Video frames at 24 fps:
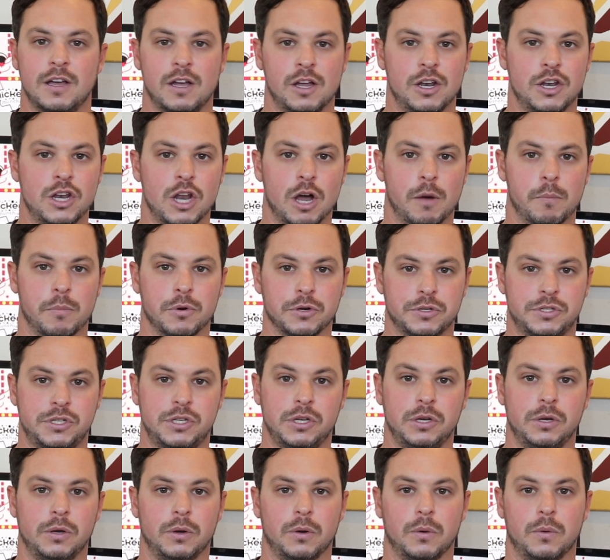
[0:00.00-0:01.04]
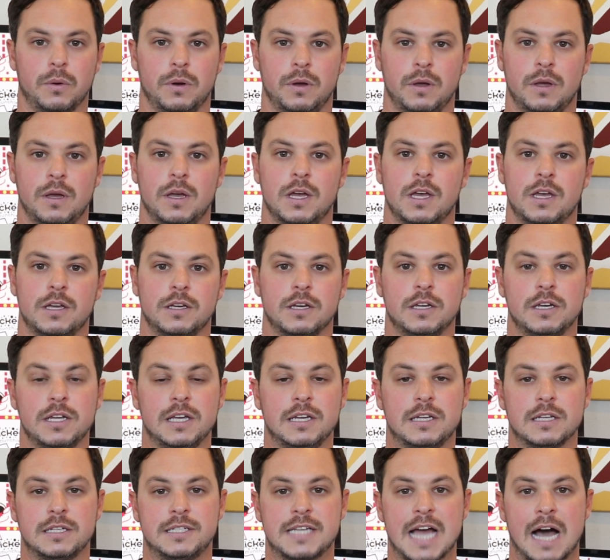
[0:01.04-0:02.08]
Number 2, you
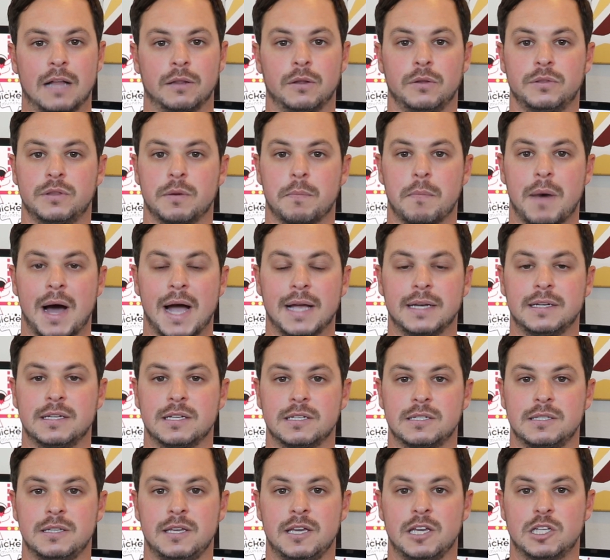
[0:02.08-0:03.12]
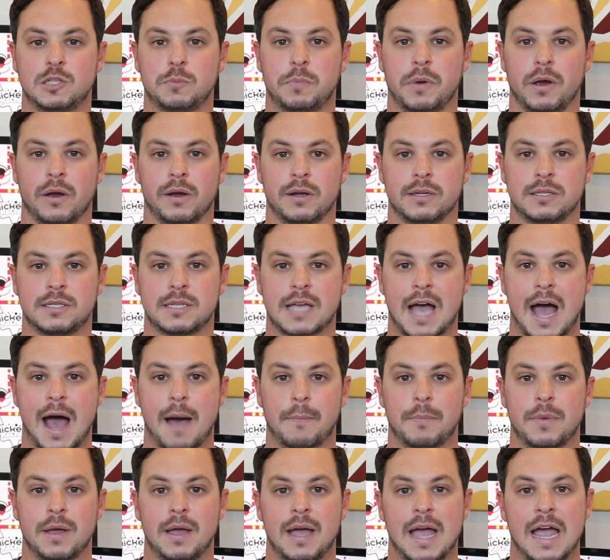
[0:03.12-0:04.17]
need to download the My Disney Experience
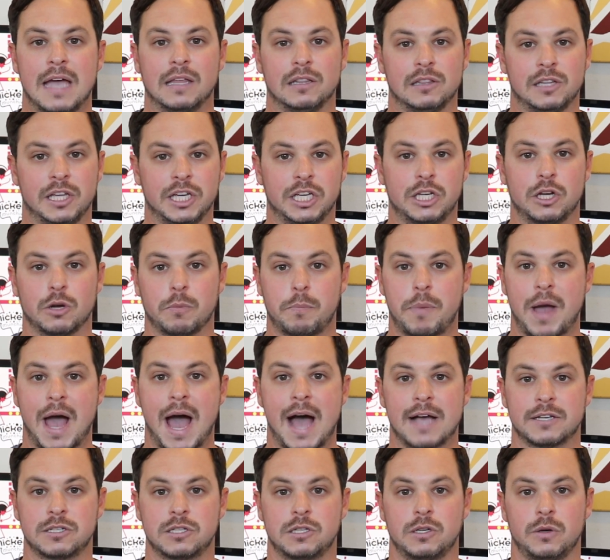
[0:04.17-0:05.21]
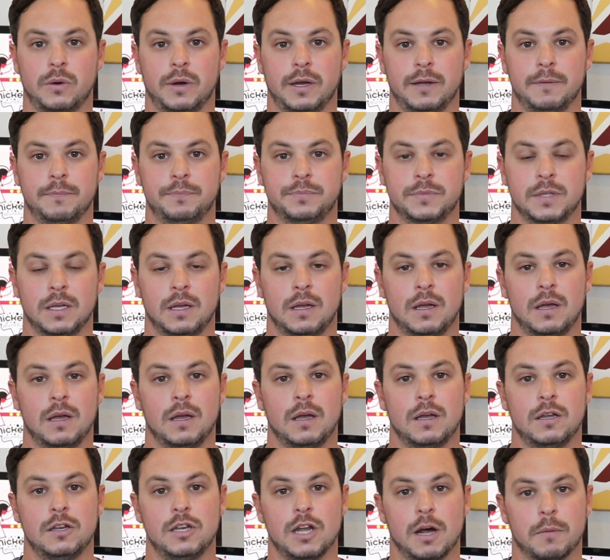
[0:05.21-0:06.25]
app and link your pass to
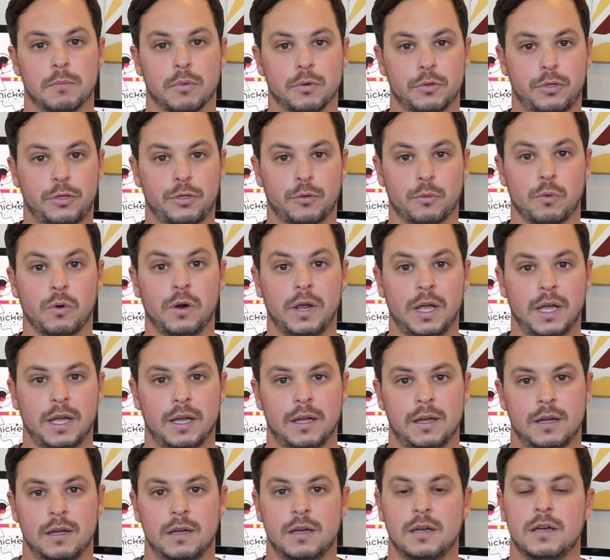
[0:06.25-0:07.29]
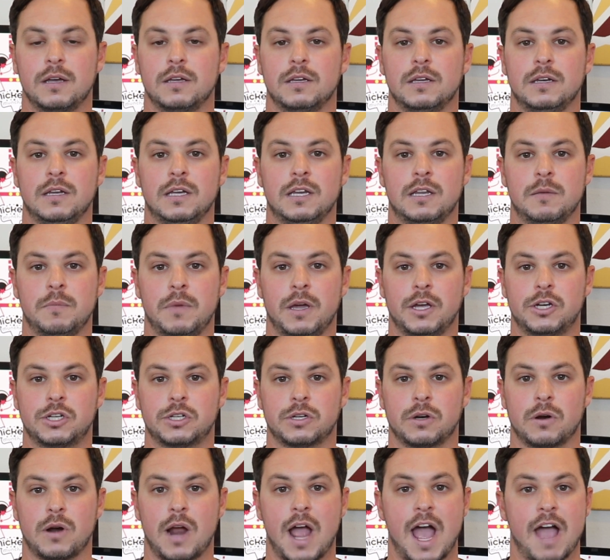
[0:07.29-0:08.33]
it. Number 3, you need to make
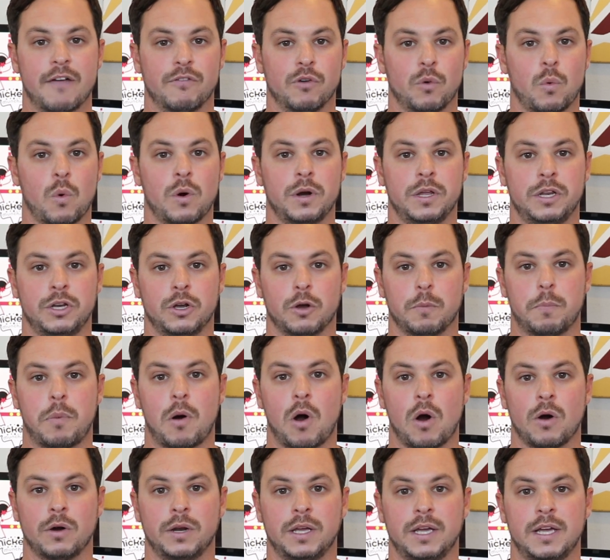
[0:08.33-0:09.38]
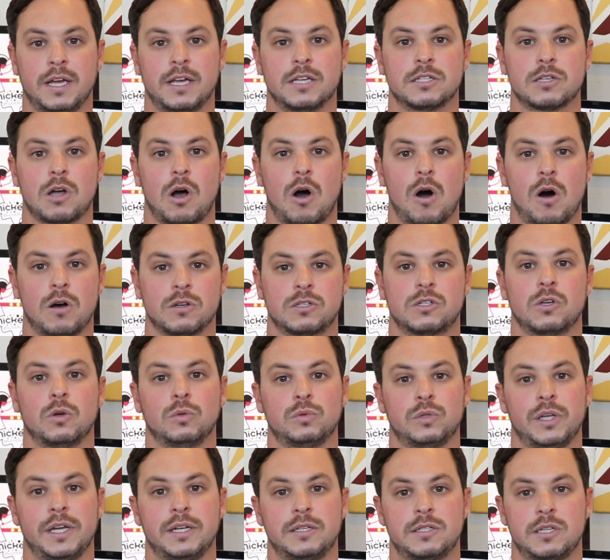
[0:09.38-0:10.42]
sure everyone in your party is also
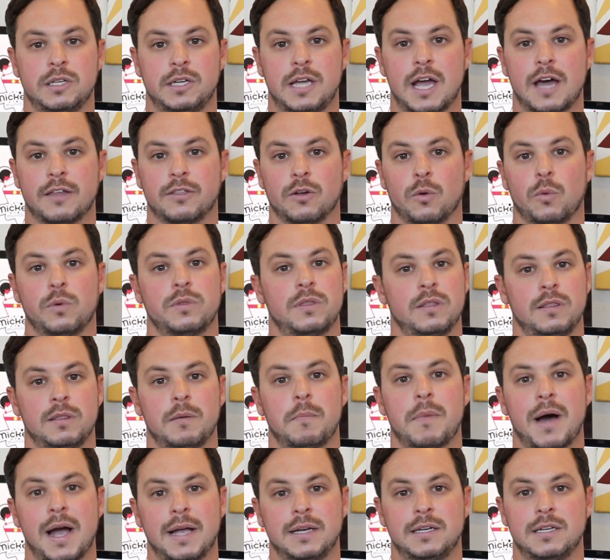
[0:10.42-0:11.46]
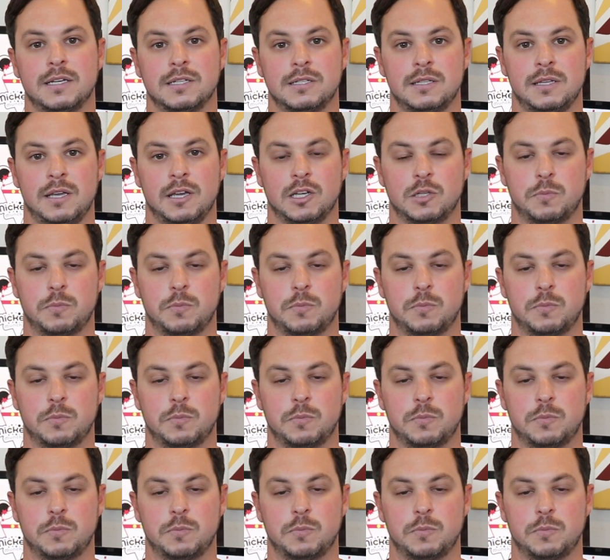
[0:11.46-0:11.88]
linked together within the My Disney